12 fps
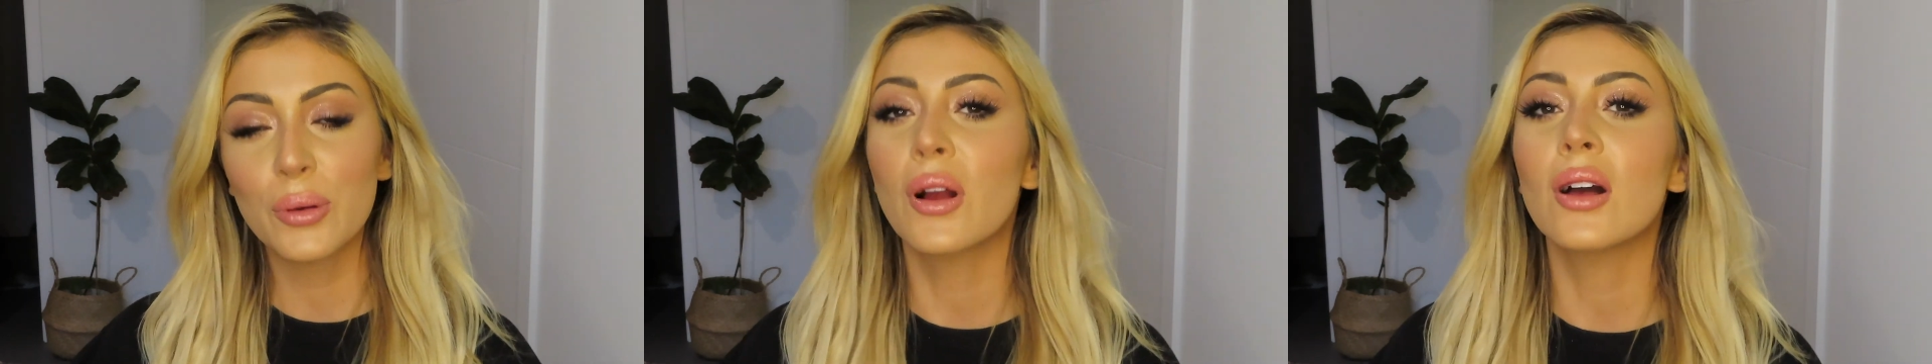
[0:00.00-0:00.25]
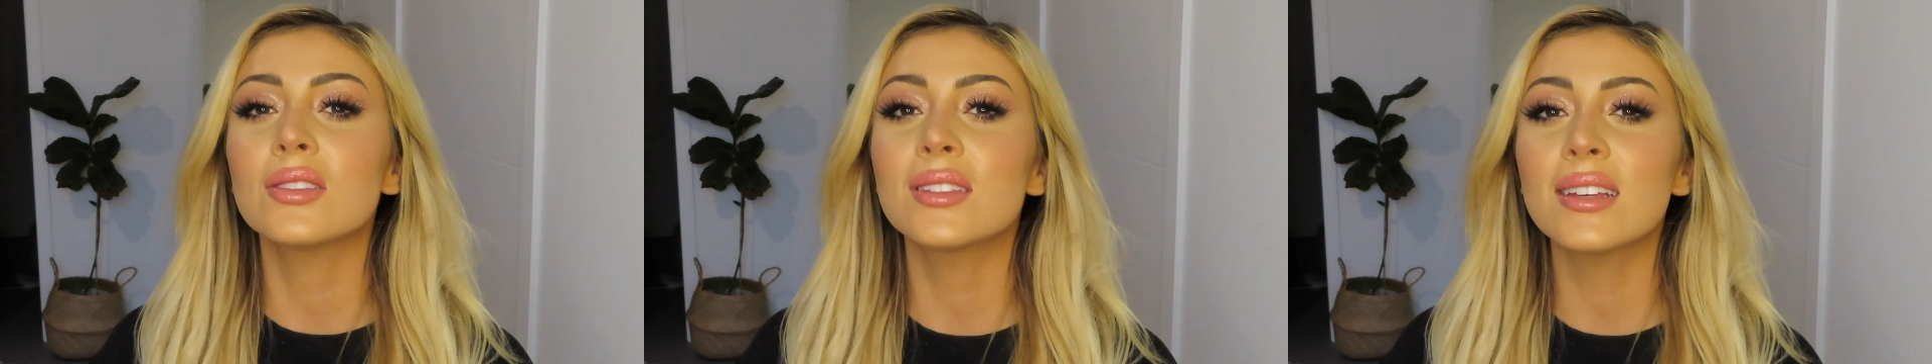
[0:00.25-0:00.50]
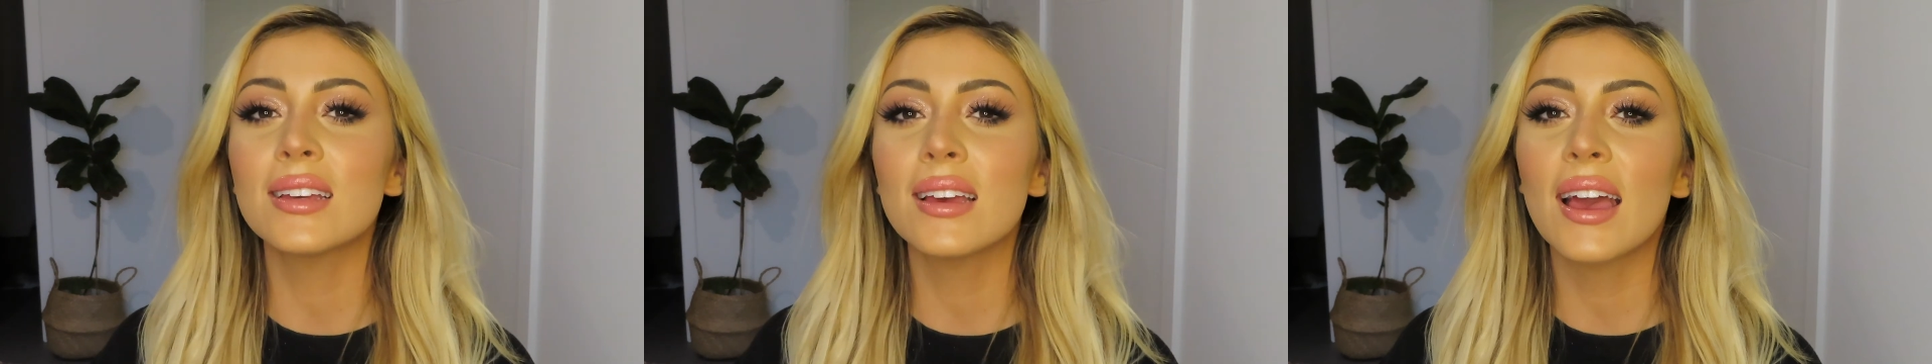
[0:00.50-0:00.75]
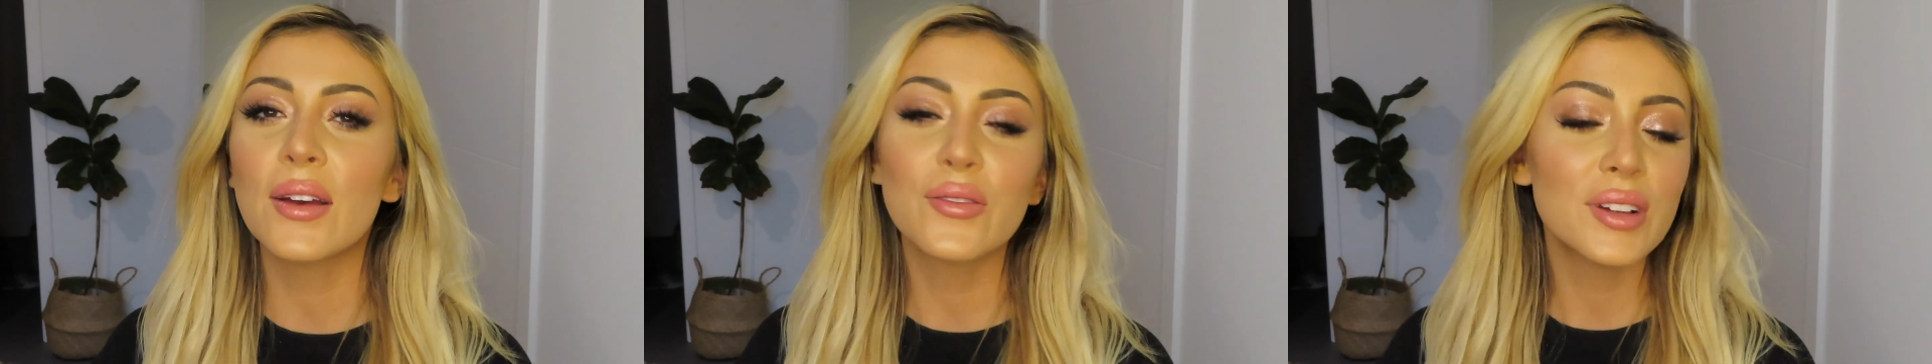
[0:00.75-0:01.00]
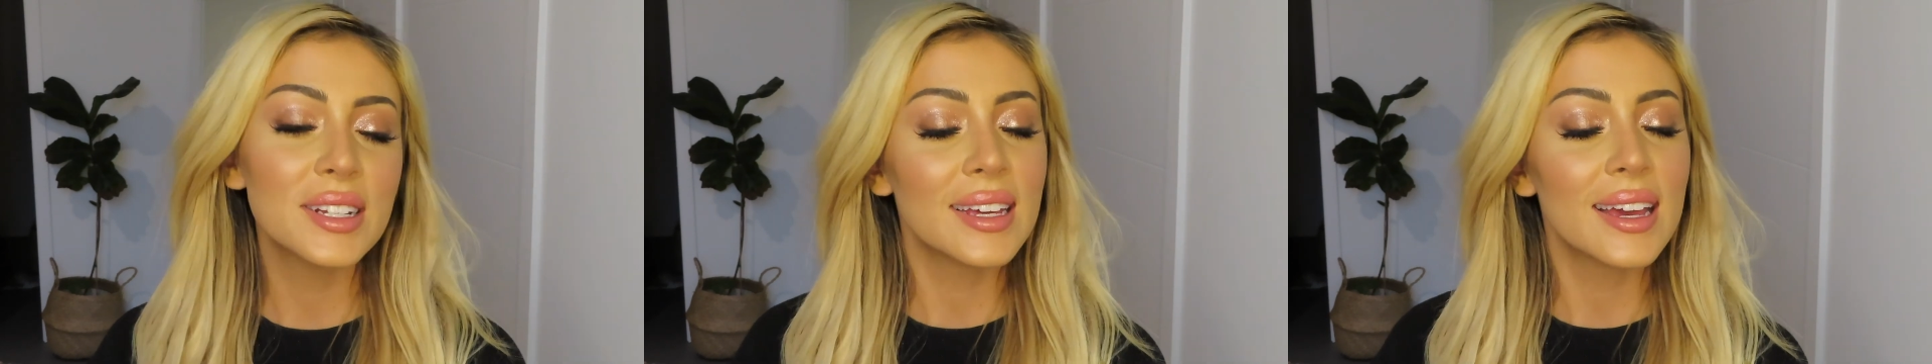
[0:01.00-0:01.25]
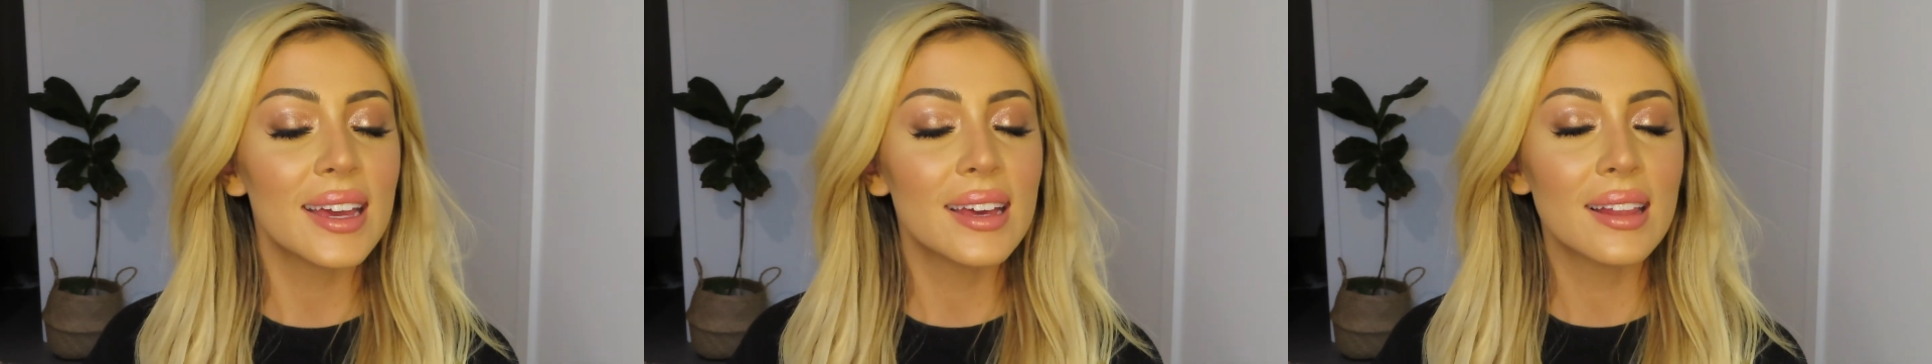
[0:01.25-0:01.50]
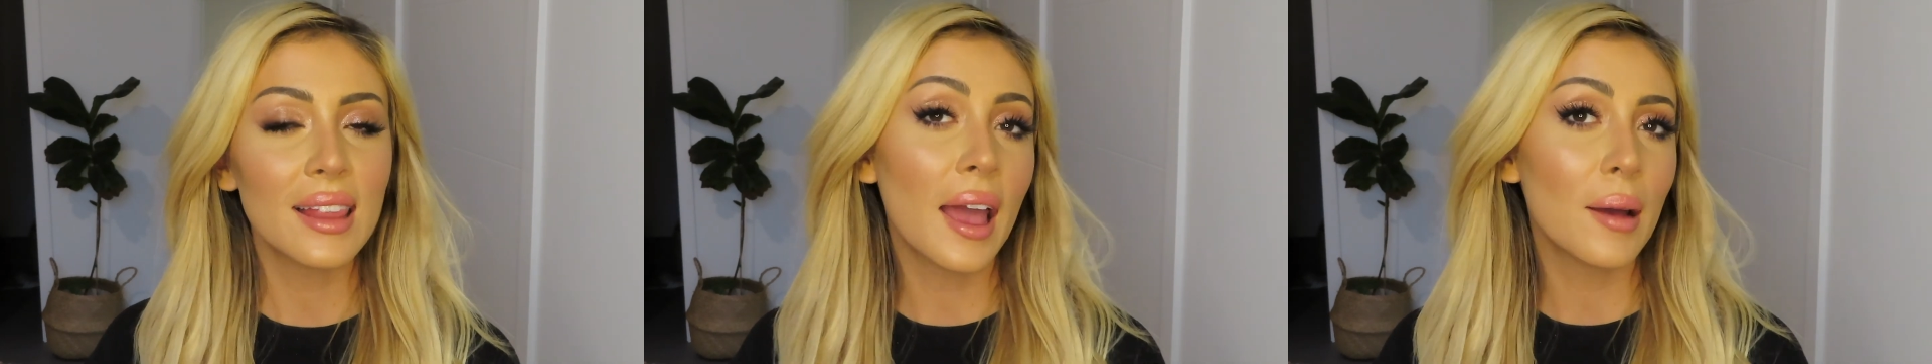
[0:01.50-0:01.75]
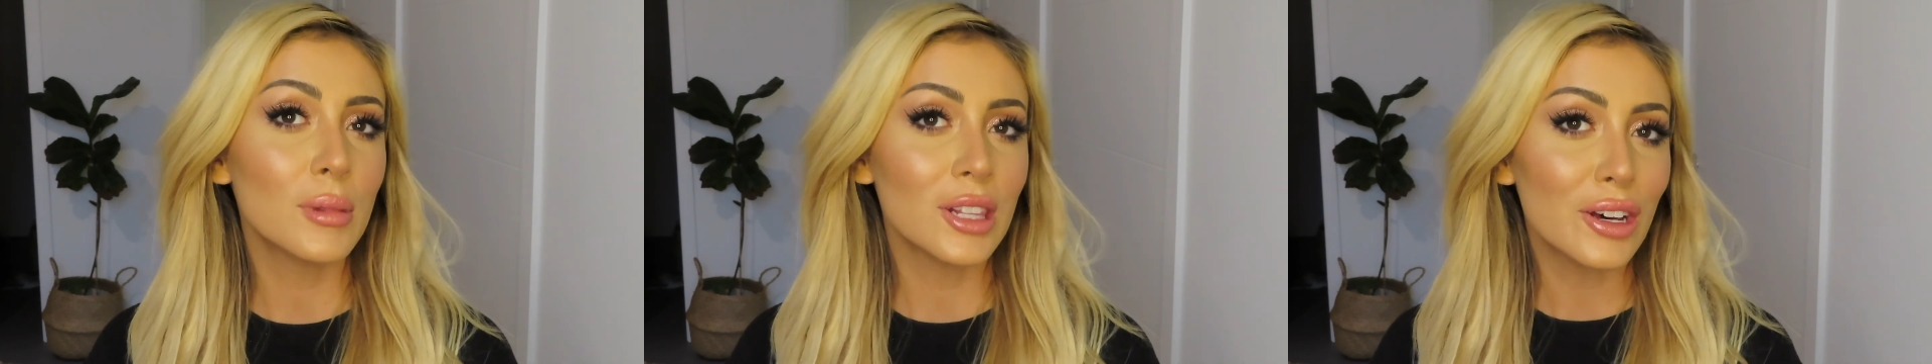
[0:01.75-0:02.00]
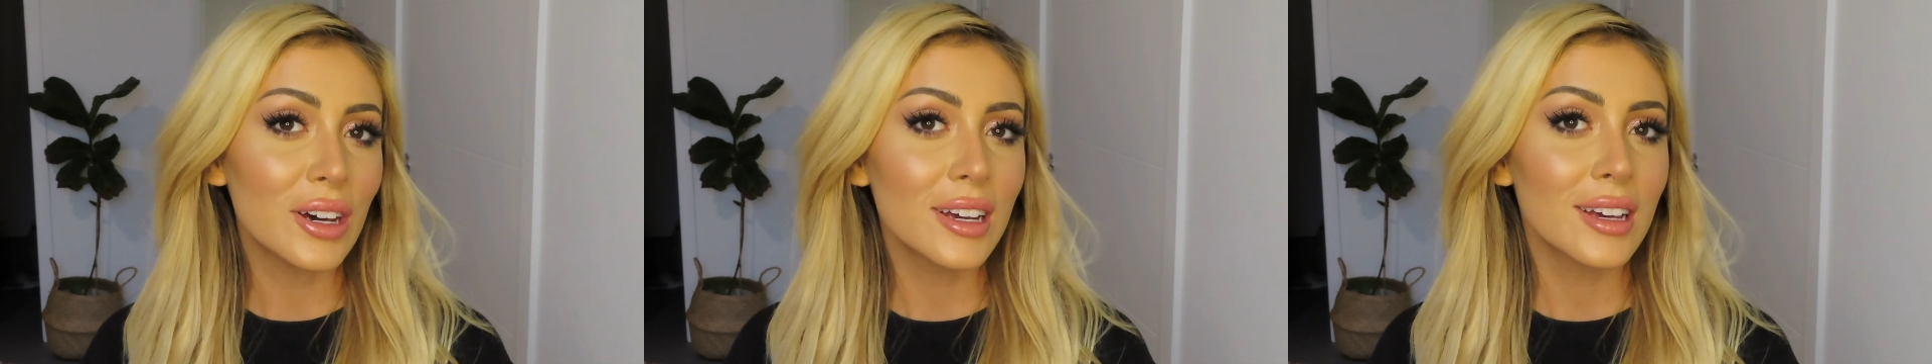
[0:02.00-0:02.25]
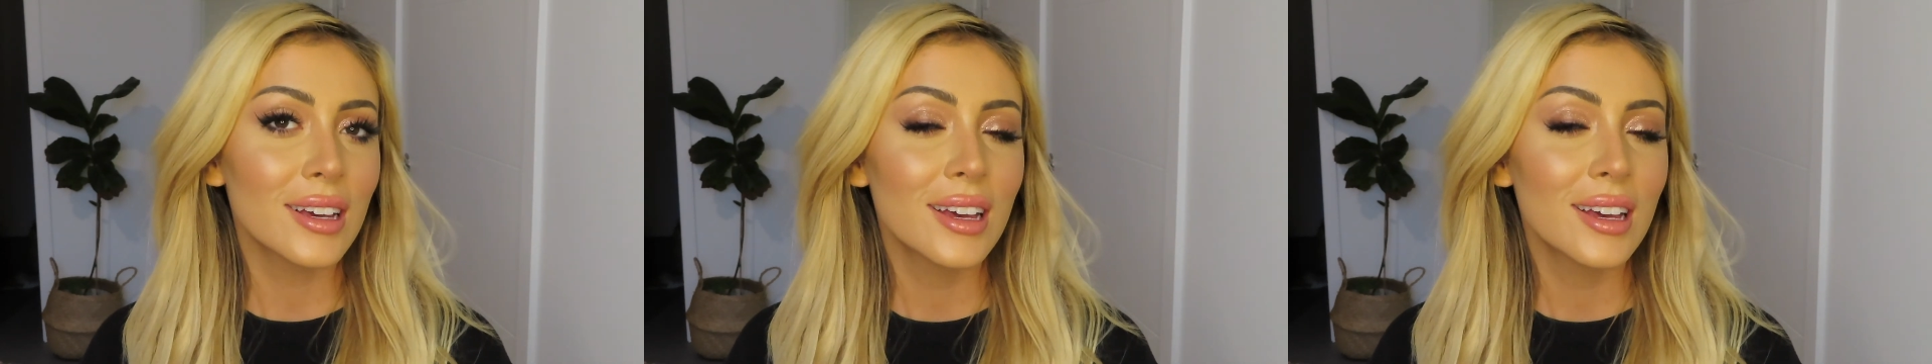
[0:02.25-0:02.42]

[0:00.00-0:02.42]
bronzy, everyday glam look.